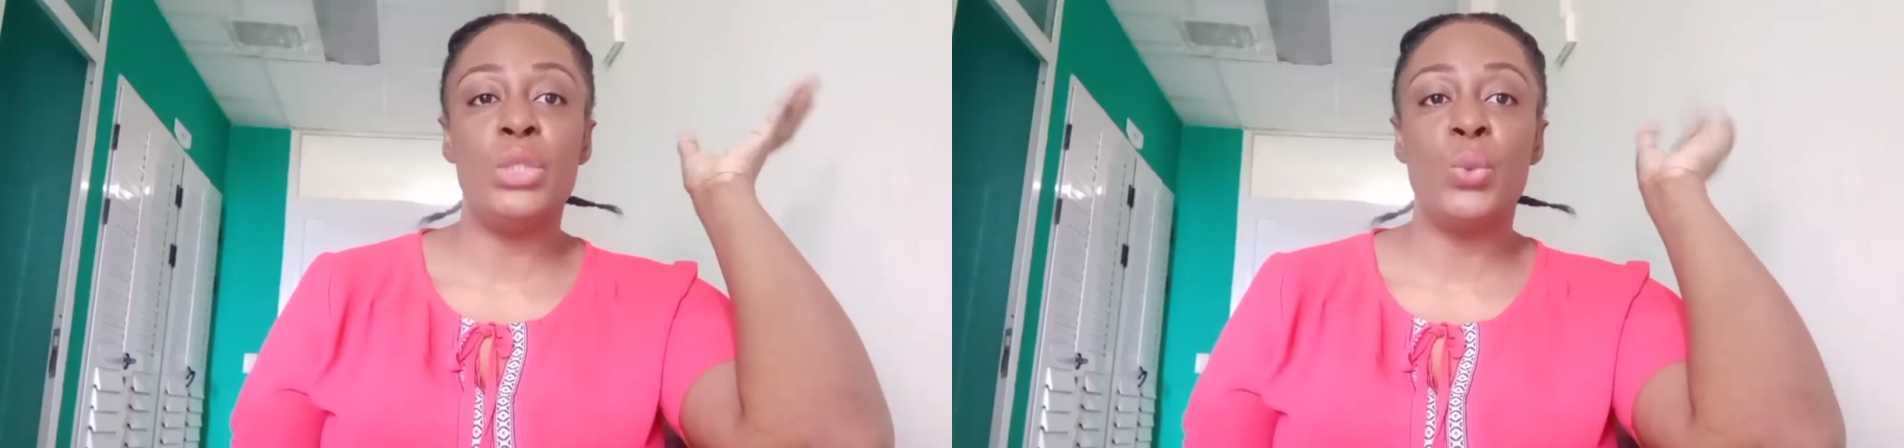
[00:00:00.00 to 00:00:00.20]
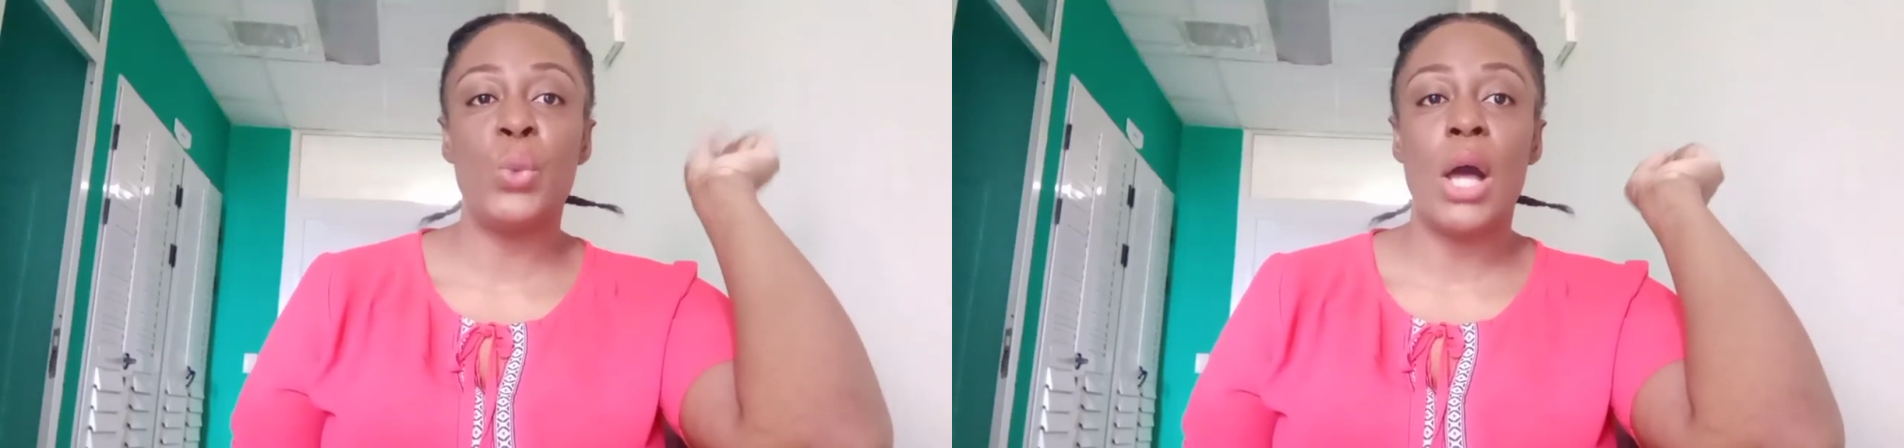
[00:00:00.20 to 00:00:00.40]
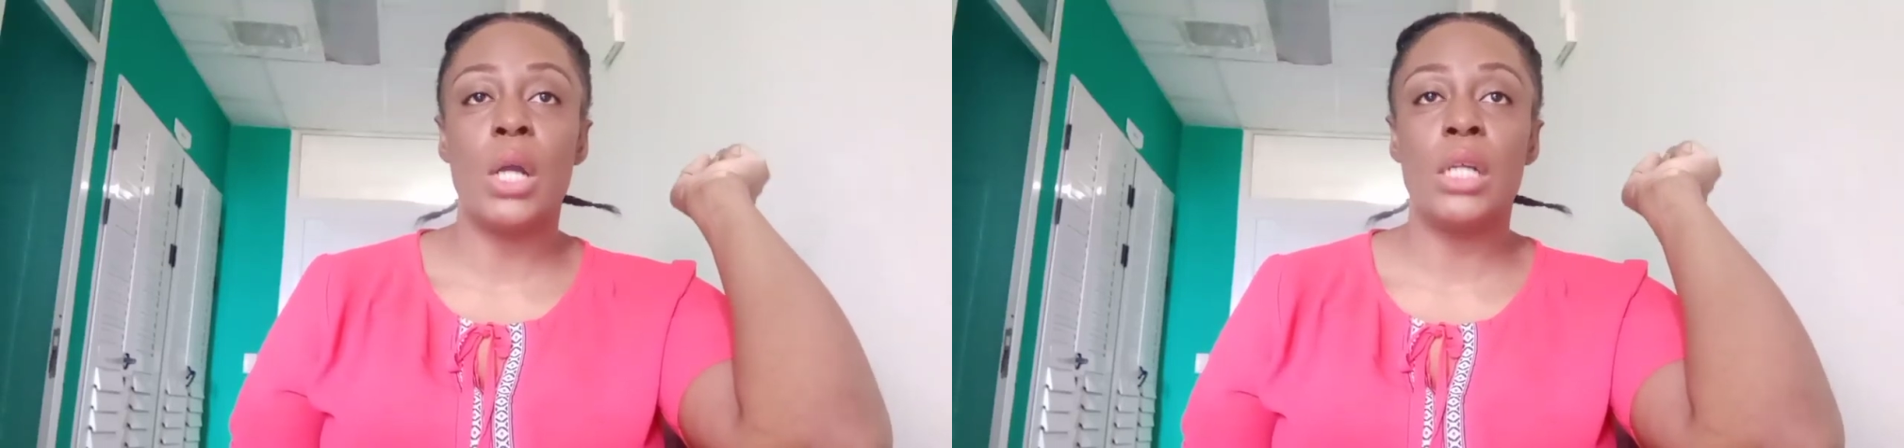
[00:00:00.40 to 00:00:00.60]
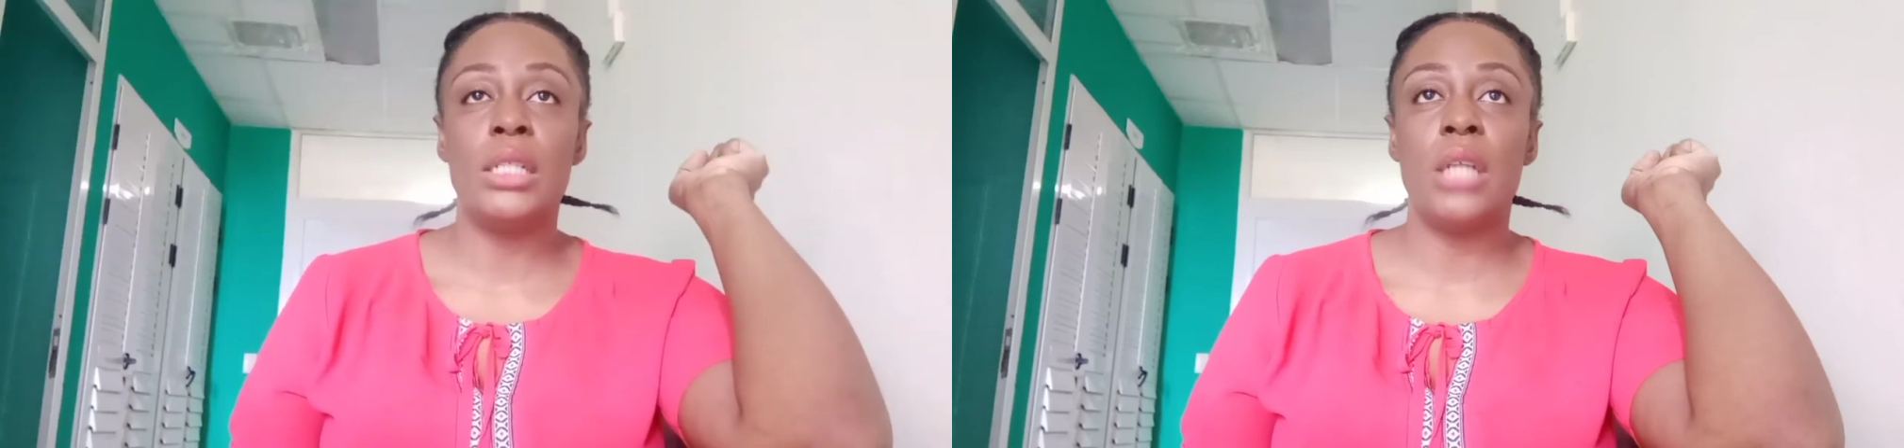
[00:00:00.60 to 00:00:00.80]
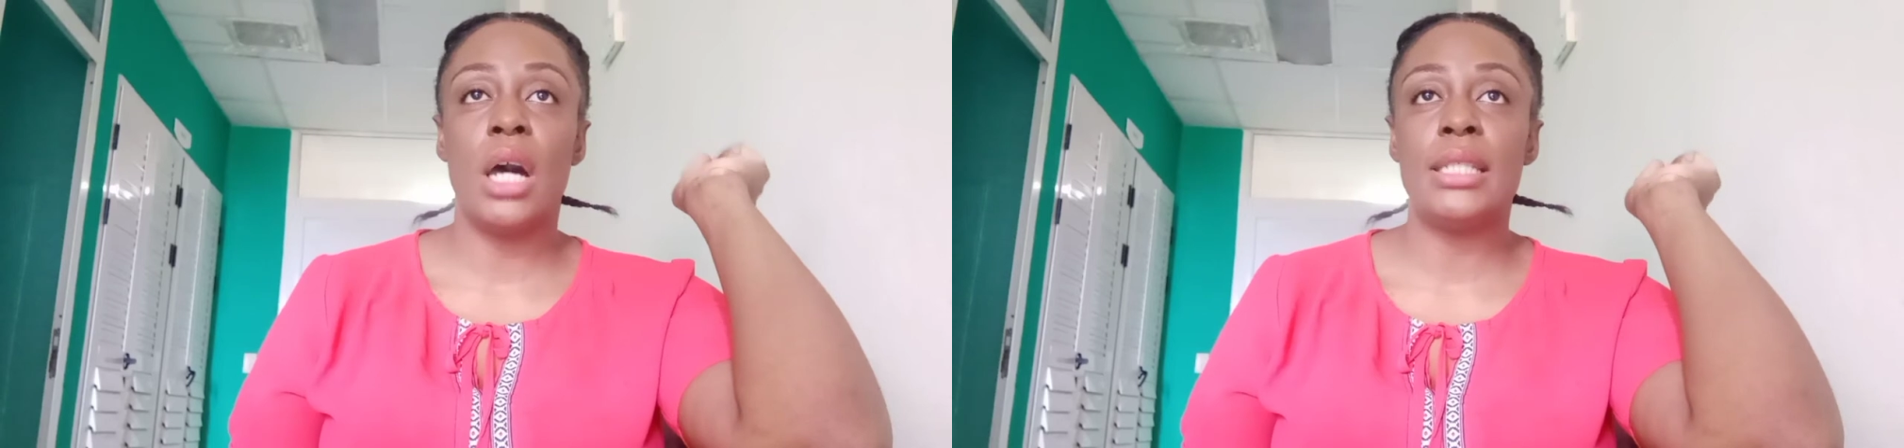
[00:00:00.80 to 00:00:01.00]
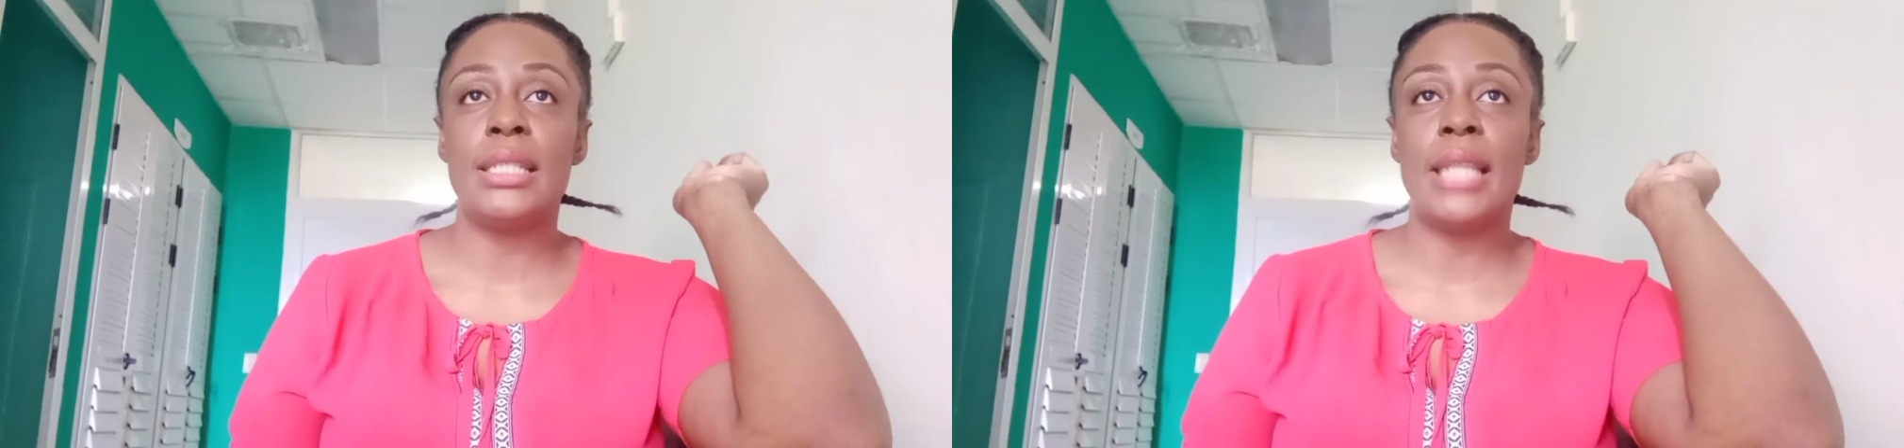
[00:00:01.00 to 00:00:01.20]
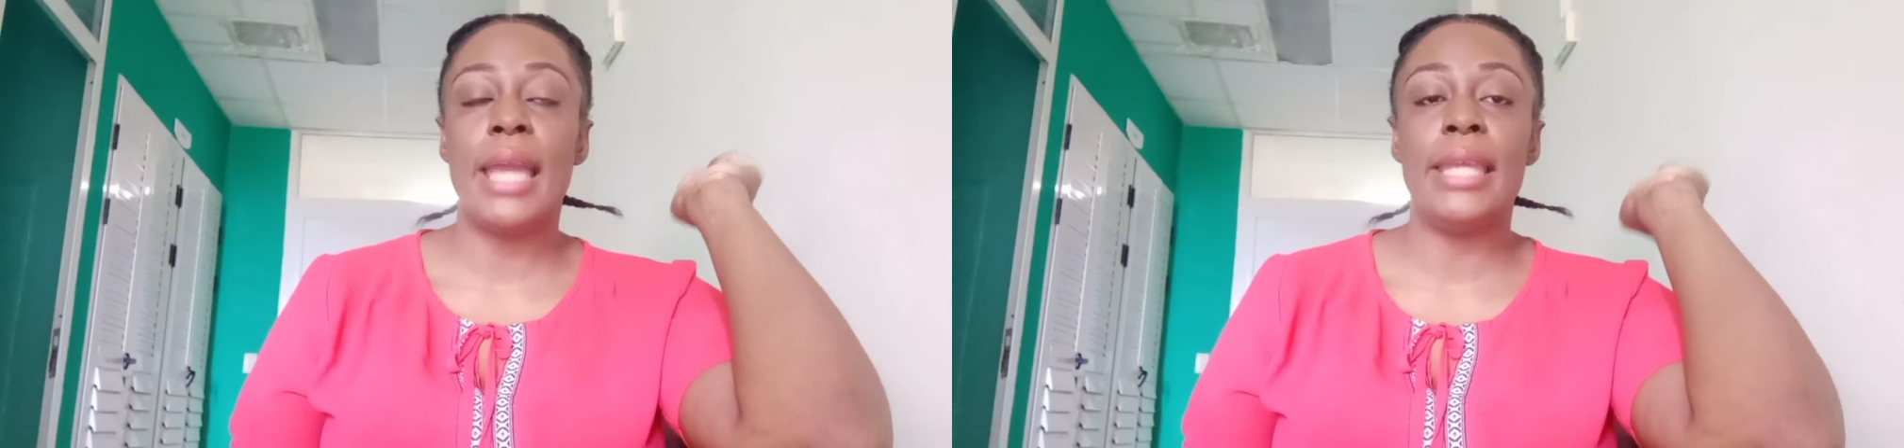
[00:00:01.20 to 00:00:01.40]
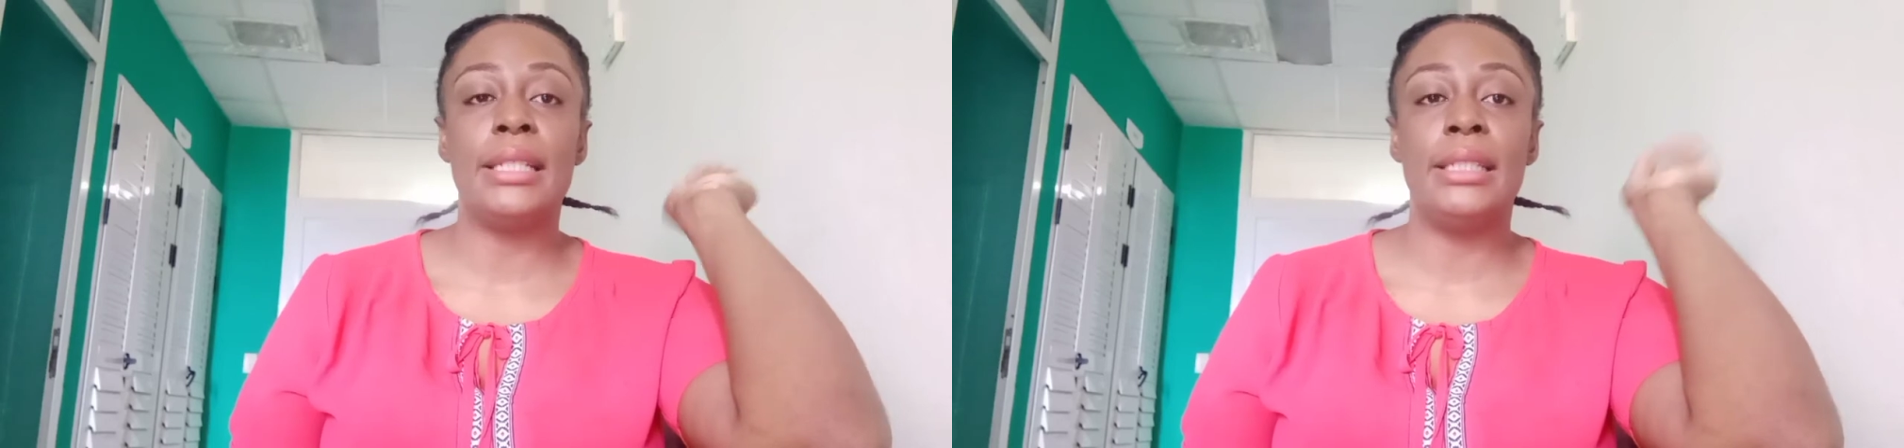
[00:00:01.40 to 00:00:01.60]
you are not,
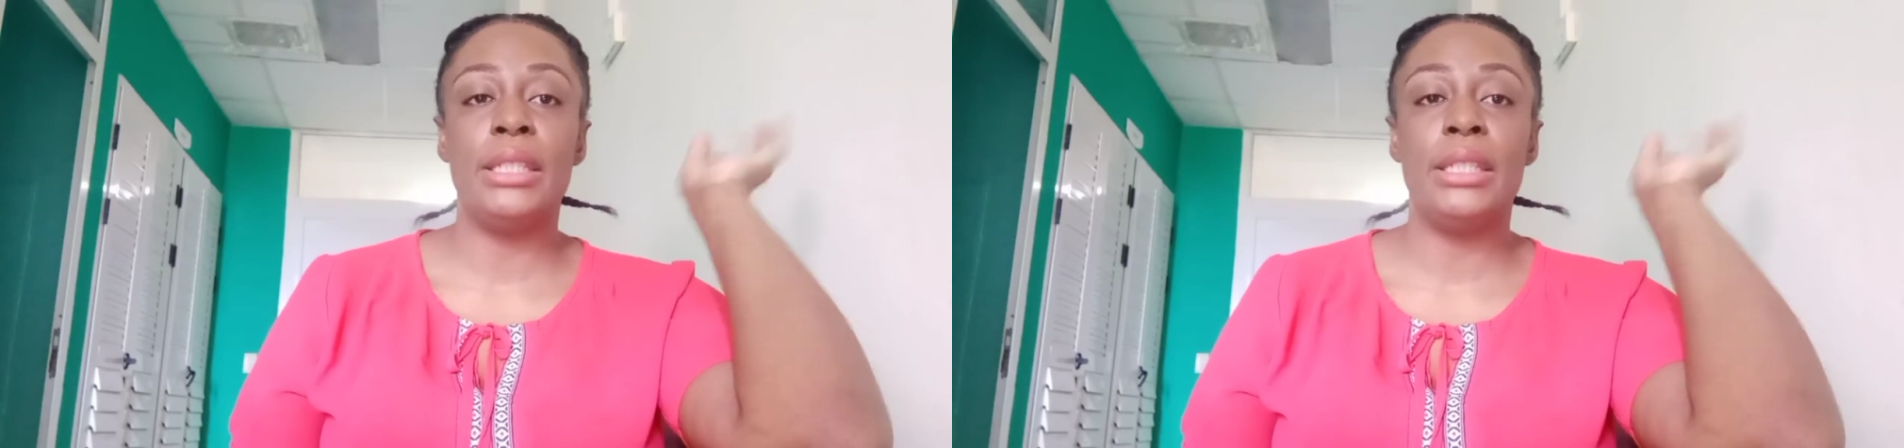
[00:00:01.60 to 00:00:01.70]
like,